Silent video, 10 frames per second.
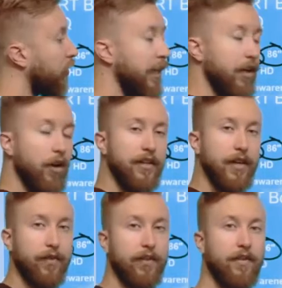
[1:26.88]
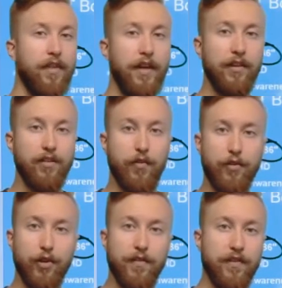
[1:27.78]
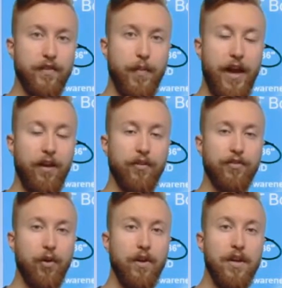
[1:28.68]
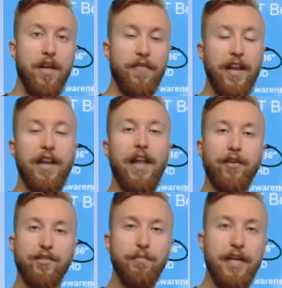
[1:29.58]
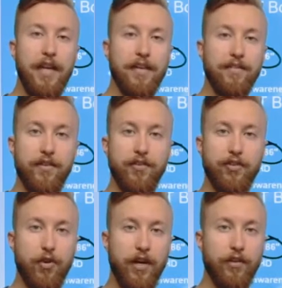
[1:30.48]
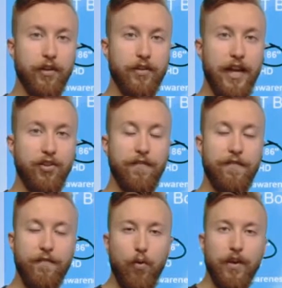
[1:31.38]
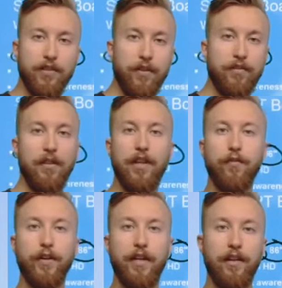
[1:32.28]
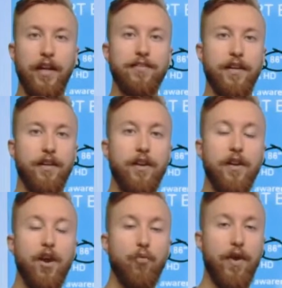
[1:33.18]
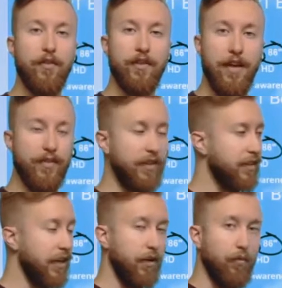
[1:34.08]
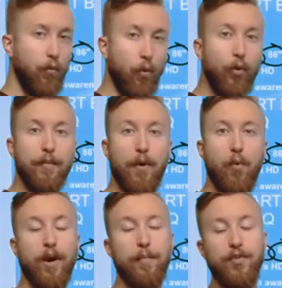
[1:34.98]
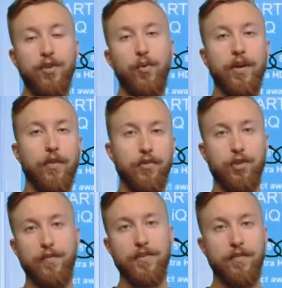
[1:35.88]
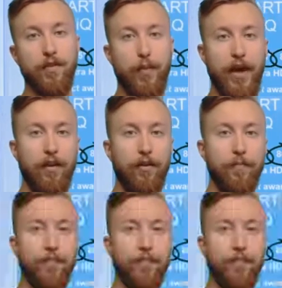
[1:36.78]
click on different things on the surface of the panel. So that allows me as an instructor to actually focus on delivering a lesson rather than having to worry about what I'm doing on the surface of the panel.